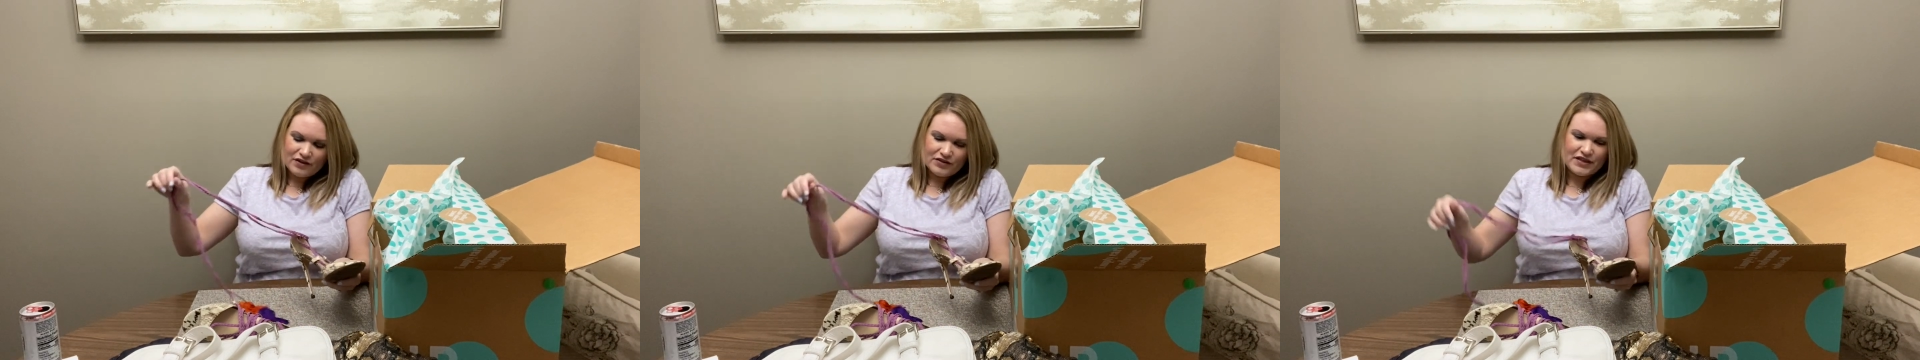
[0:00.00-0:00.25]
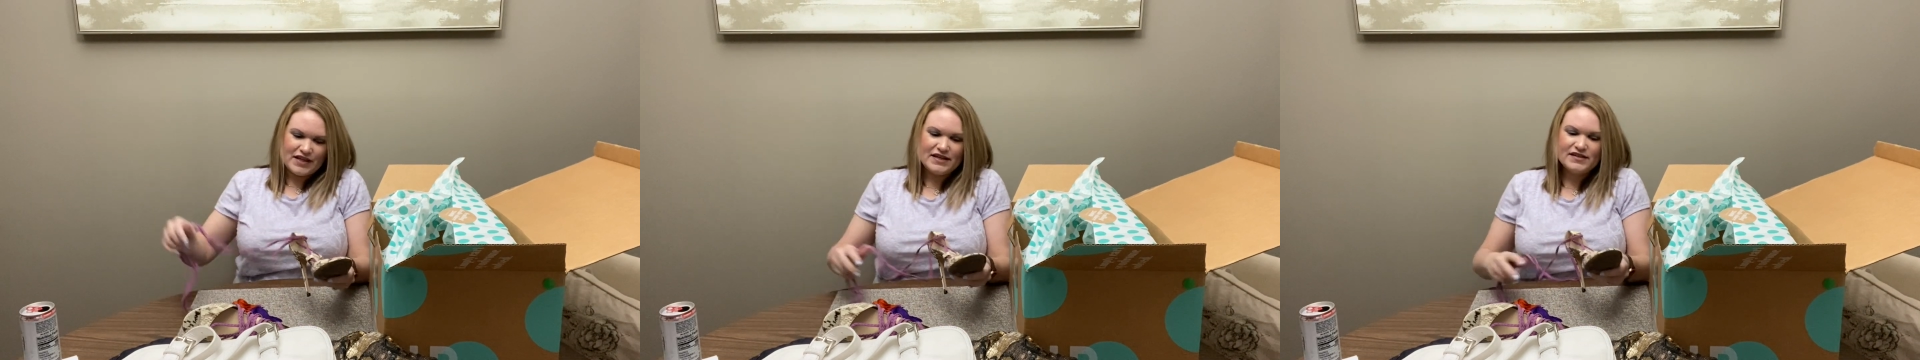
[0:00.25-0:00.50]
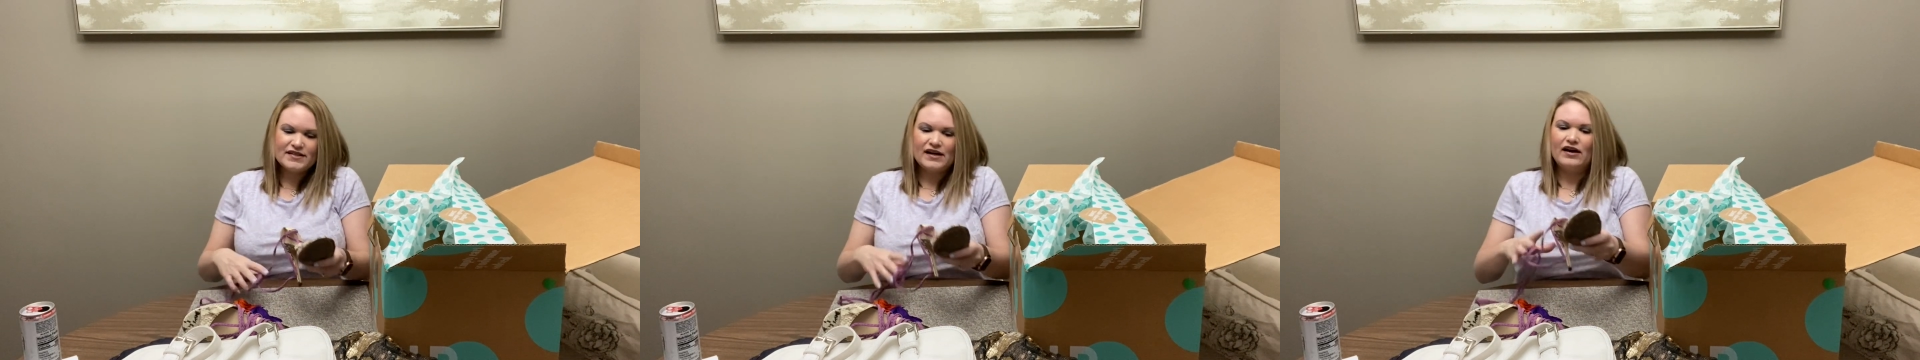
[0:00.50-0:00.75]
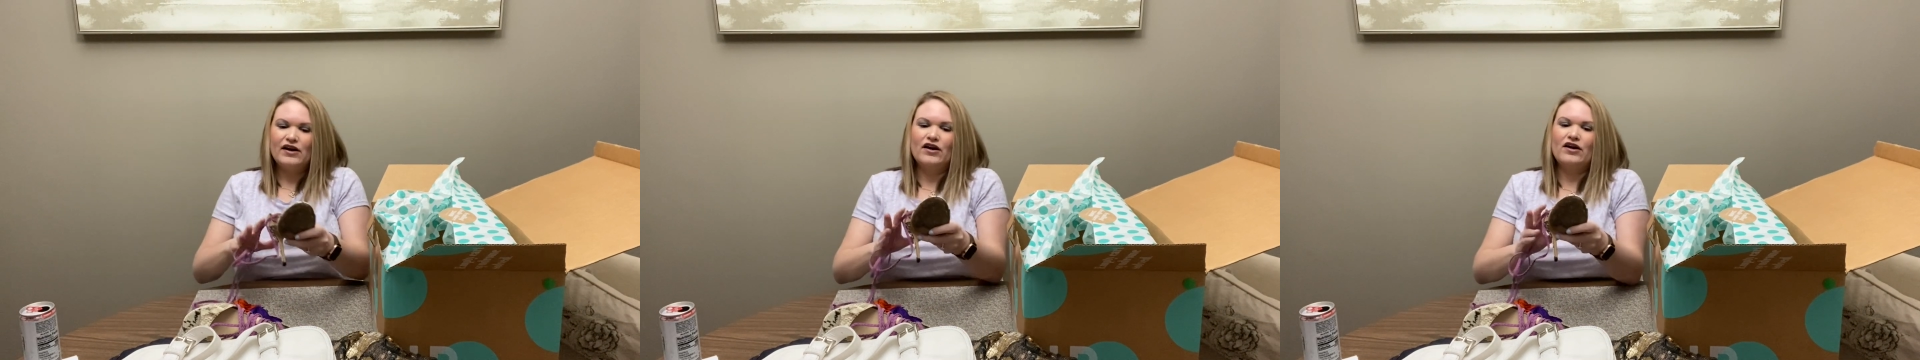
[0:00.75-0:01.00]
These
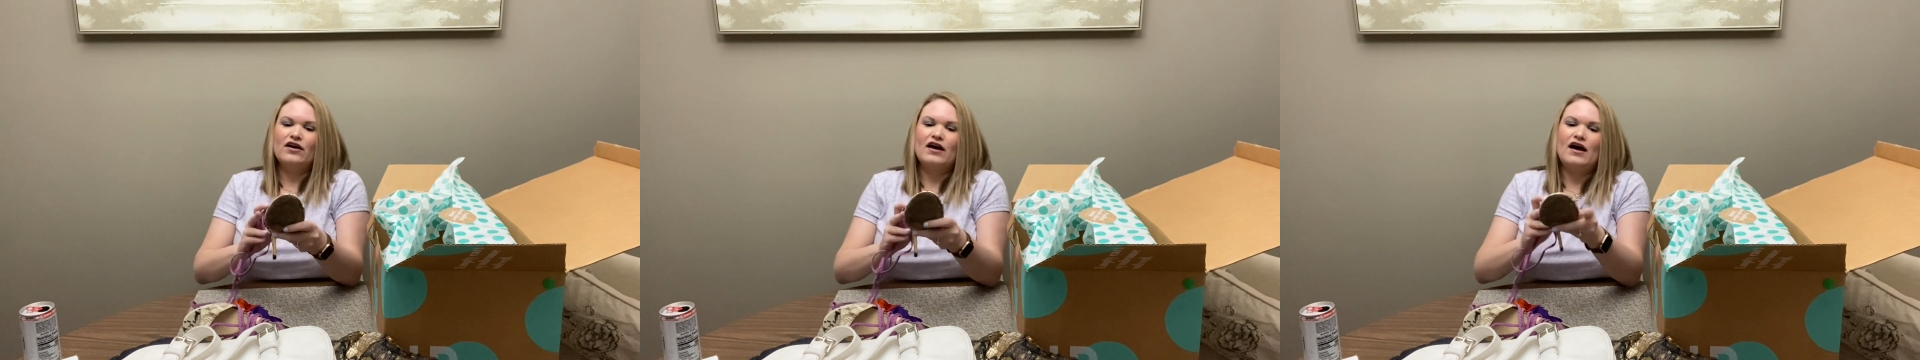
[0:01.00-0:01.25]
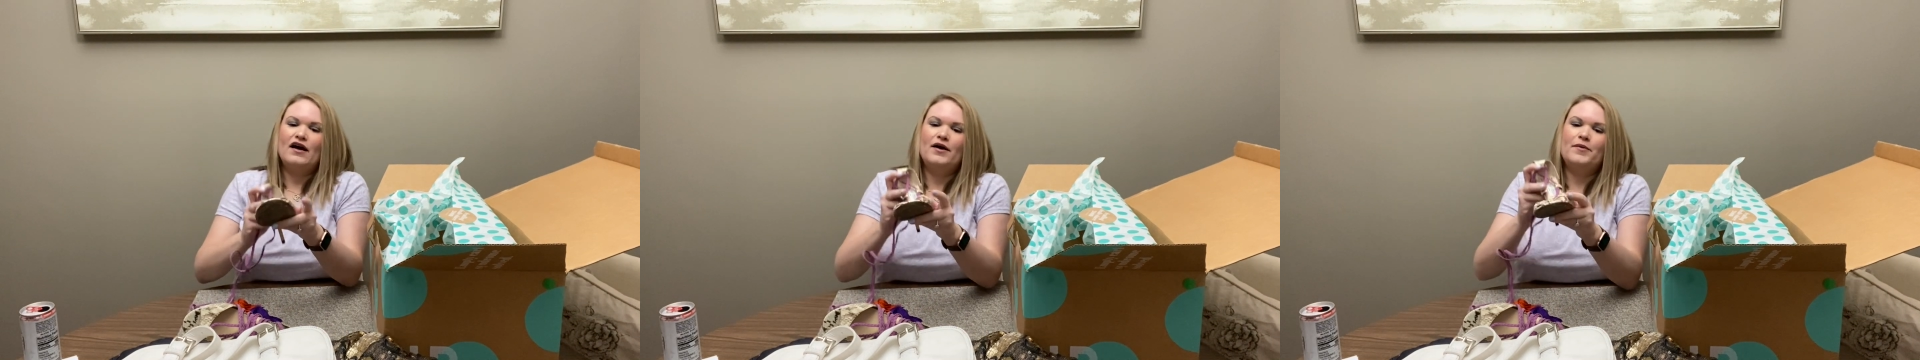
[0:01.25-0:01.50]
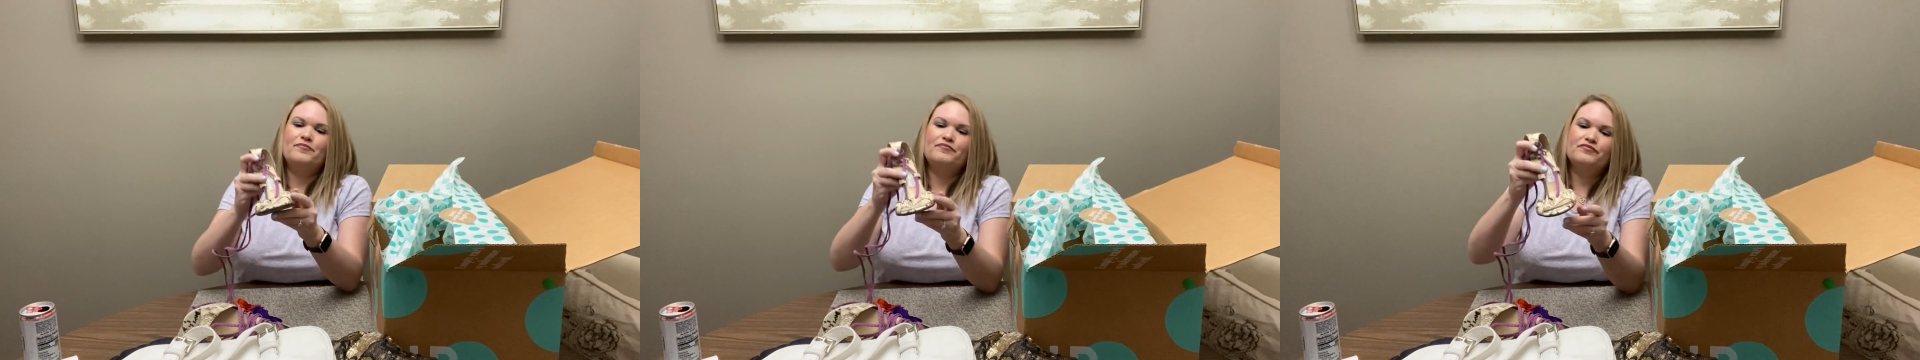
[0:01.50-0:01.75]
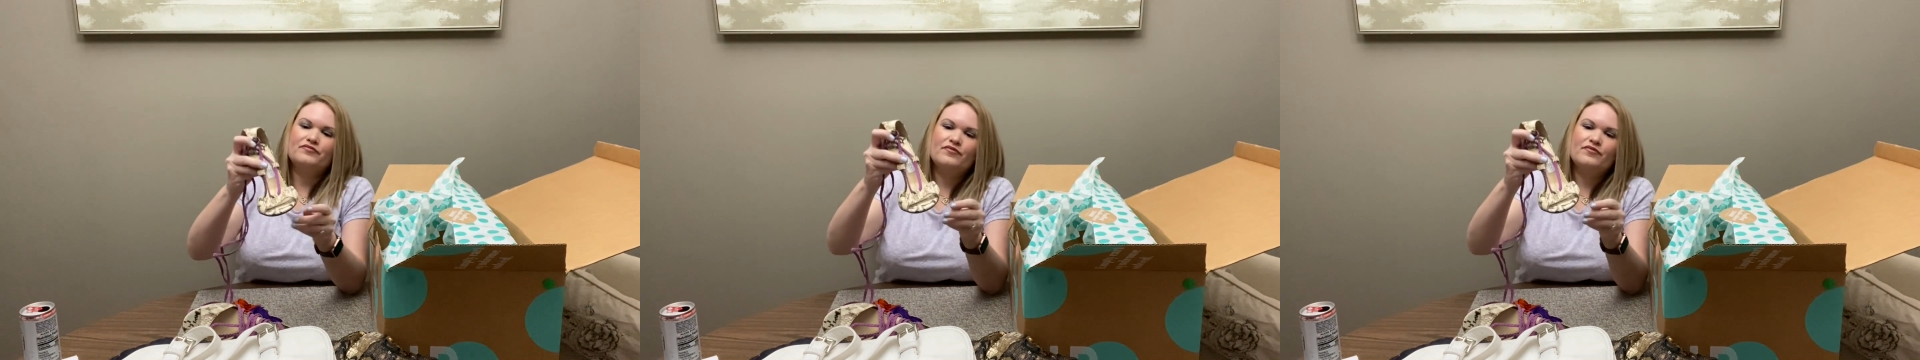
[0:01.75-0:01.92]
are... Um,